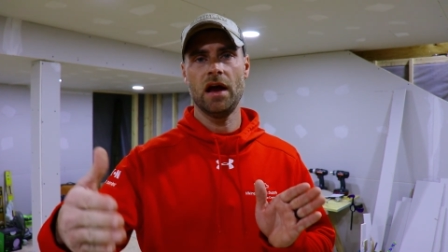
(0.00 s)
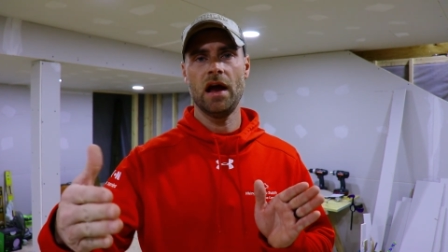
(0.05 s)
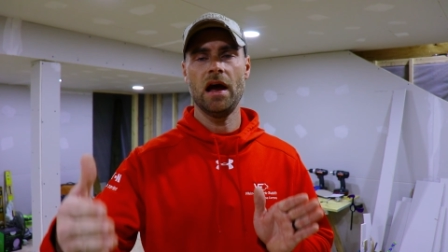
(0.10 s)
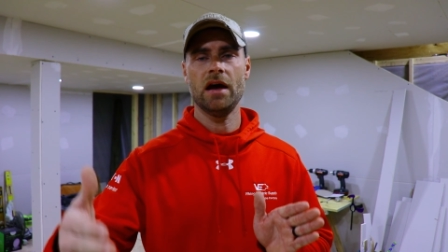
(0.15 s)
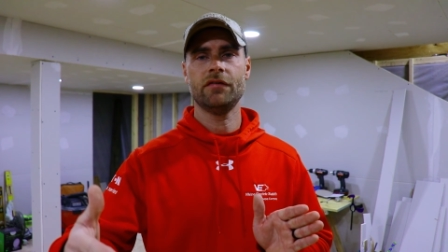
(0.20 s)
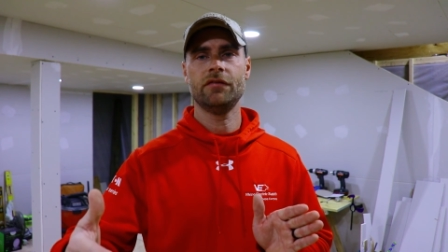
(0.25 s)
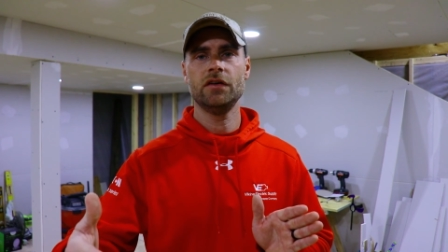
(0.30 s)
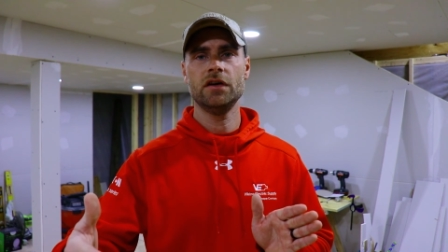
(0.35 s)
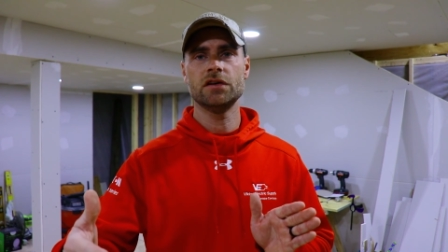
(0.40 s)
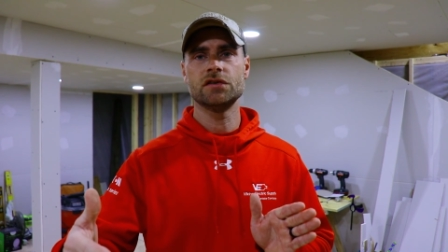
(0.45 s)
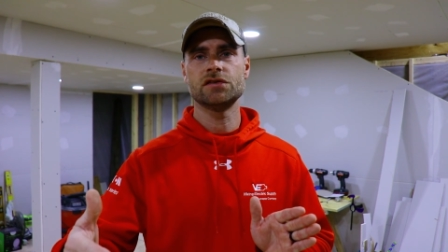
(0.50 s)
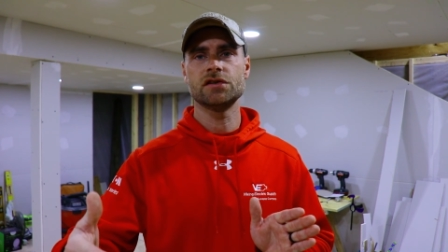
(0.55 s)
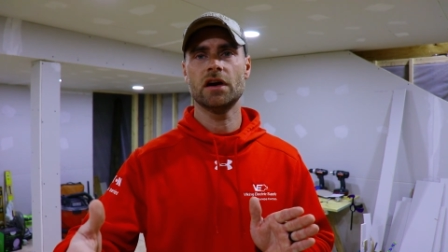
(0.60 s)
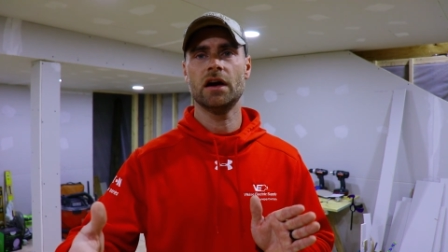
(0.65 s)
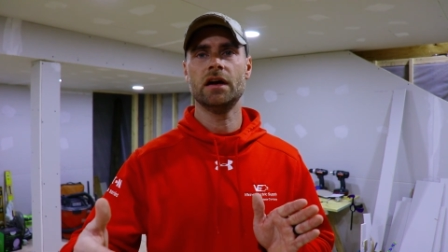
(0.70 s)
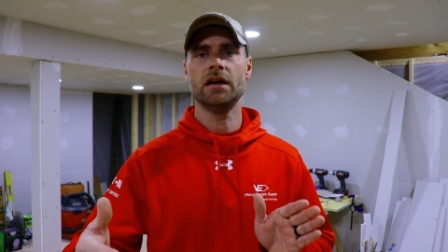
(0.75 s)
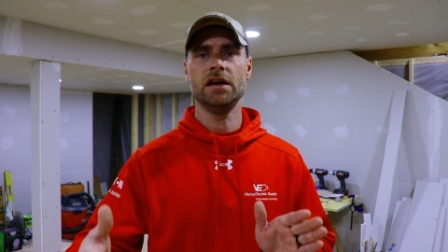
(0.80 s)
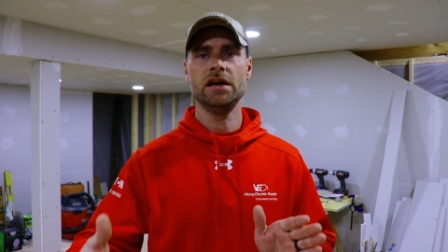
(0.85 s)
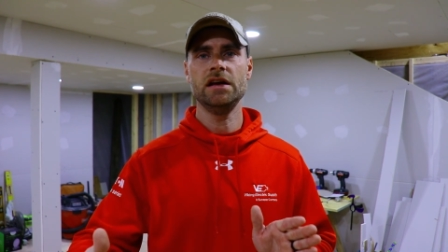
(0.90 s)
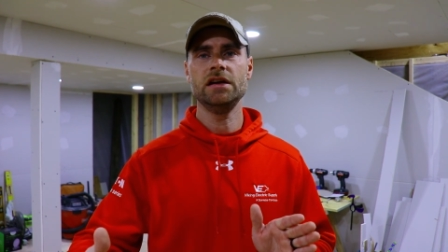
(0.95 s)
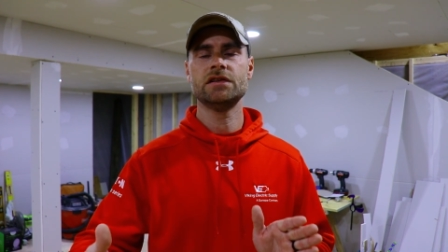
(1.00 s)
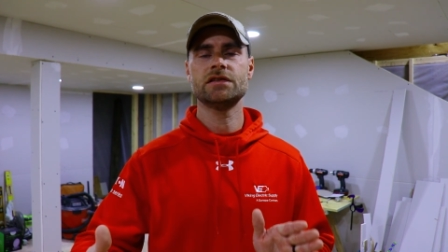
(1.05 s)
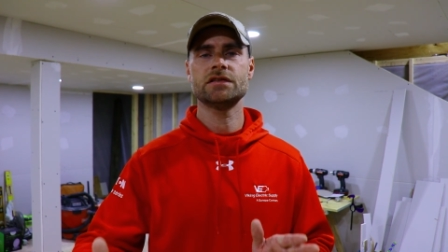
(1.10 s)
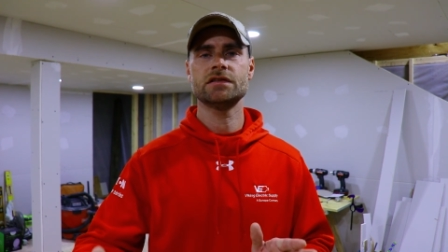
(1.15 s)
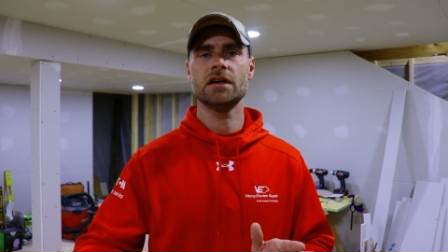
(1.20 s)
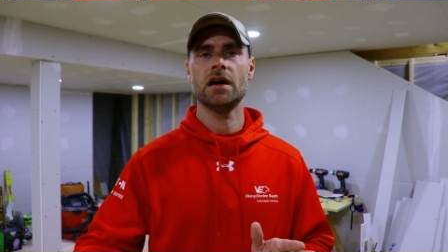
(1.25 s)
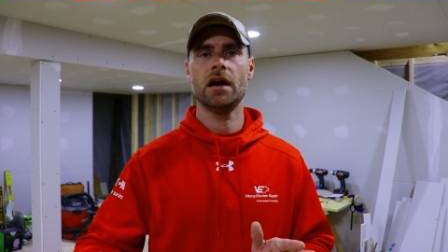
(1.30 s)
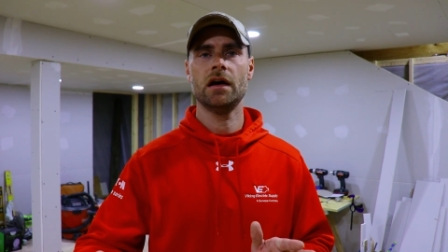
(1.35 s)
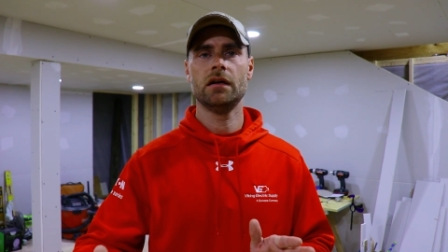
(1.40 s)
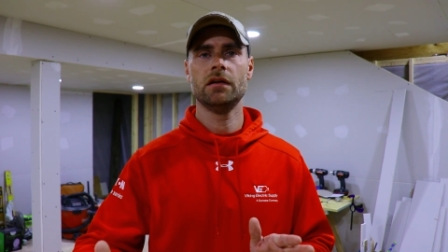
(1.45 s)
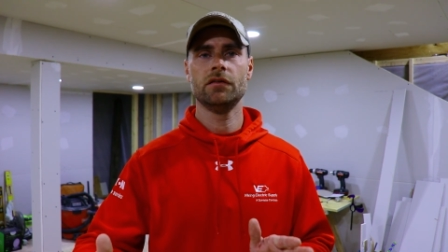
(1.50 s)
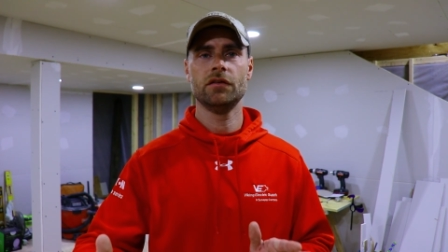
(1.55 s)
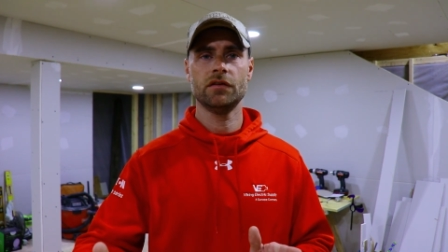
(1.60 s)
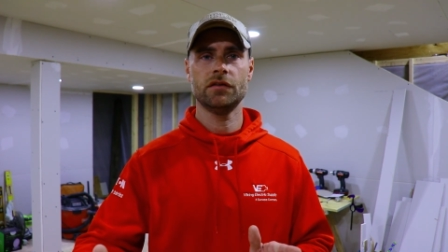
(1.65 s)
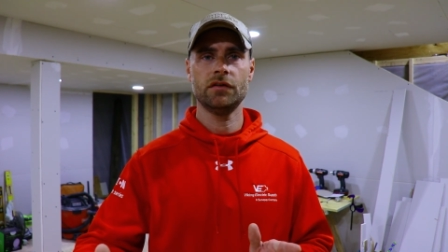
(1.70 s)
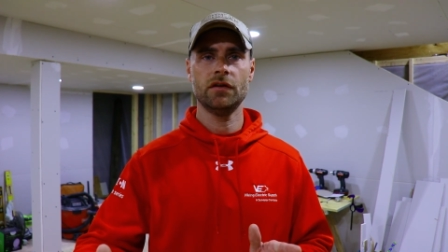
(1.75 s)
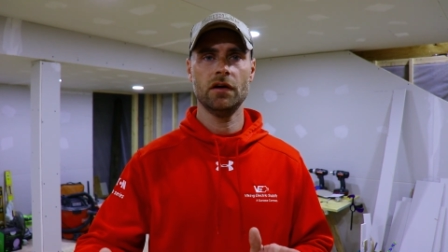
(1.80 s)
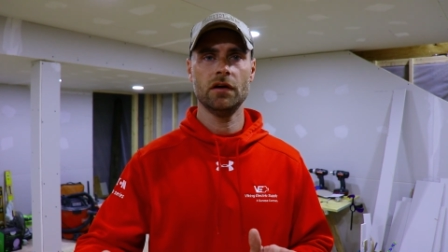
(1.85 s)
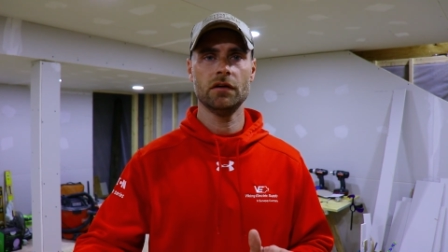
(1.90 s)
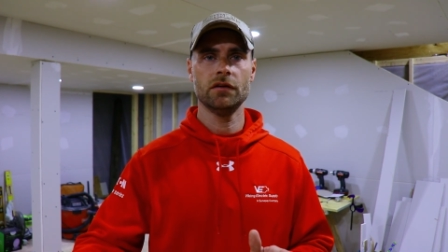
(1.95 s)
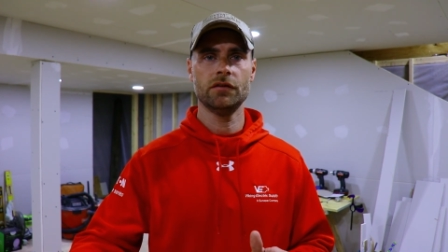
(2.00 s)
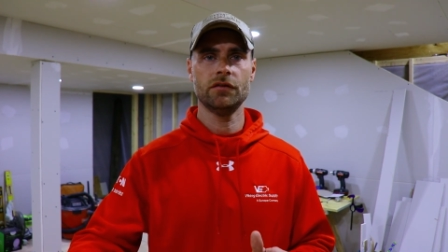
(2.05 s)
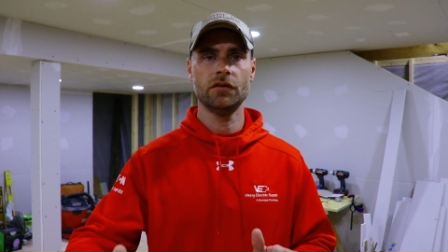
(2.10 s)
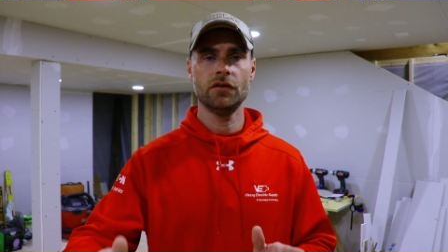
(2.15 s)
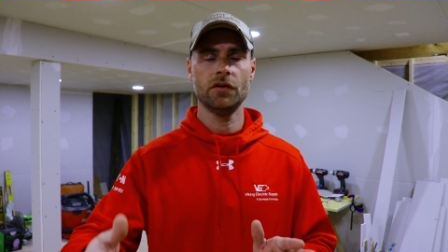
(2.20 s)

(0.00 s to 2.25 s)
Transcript: ½ inch on each side of the stairs so